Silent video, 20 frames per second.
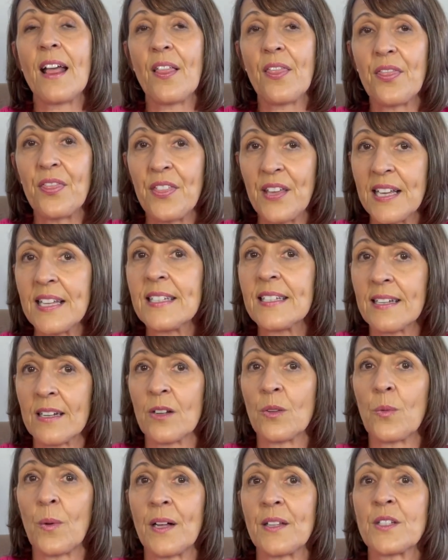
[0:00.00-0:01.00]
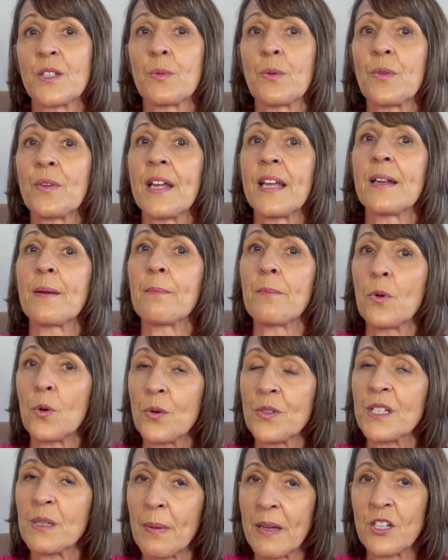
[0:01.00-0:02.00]
These little ones will need a
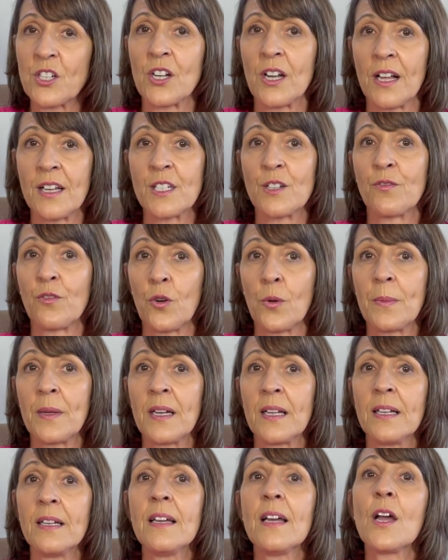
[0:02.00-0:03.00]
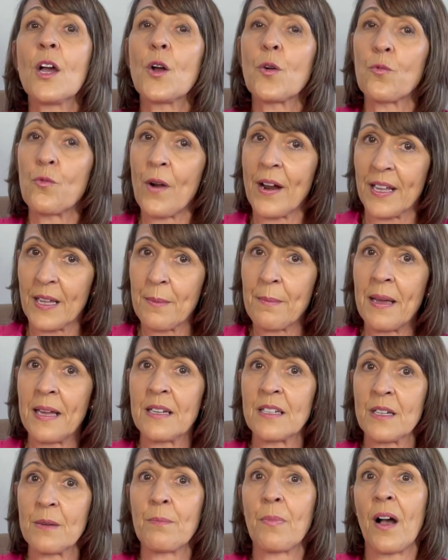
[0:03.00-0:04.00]
more specialised formula
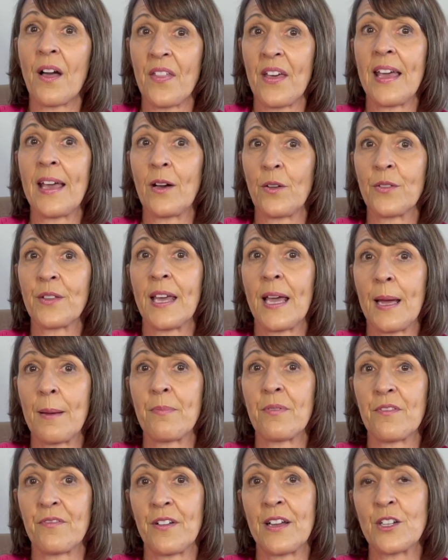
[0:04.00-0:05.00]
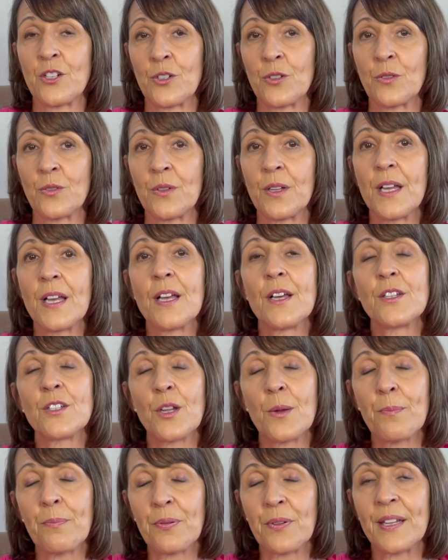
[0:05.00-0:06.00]
recommended by their healthcare professional,
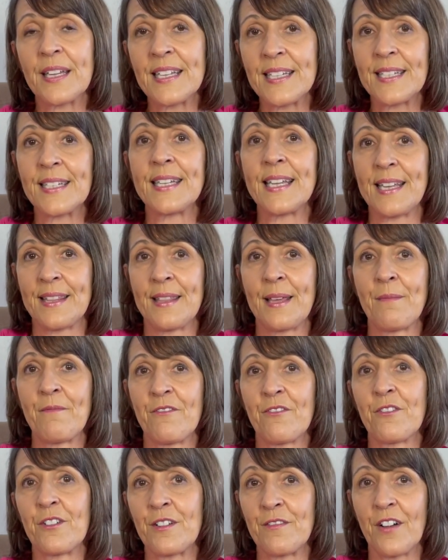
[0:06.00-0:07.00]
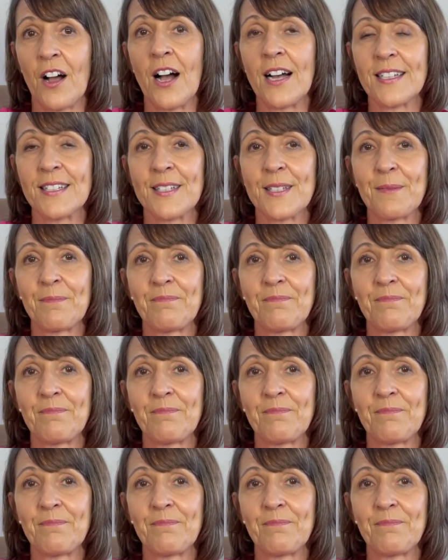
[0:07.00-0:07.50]
so please seek them for advice.